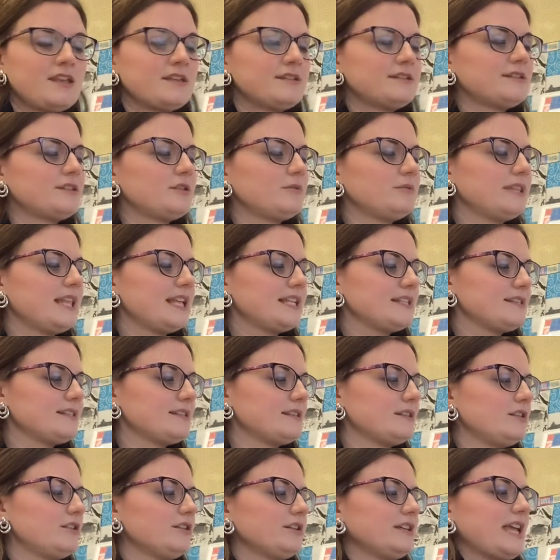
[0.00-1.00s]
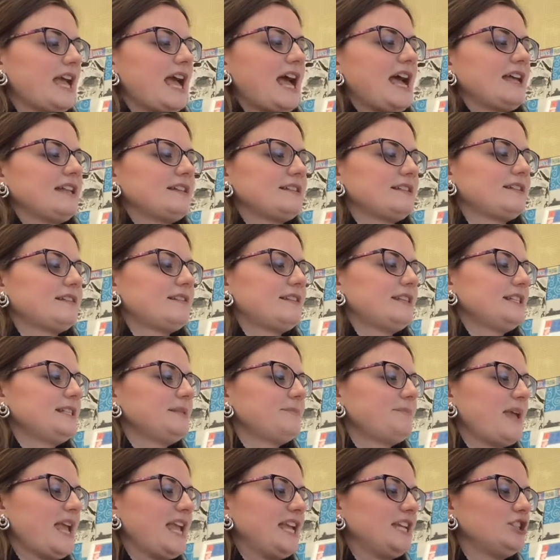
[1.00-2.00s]
So let's look at
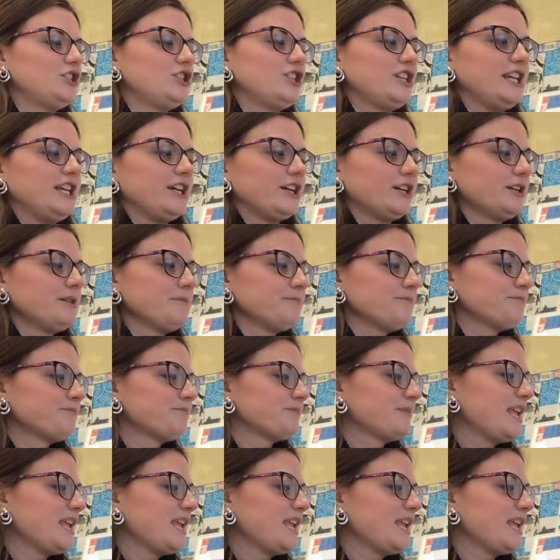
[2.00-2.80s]
this page here,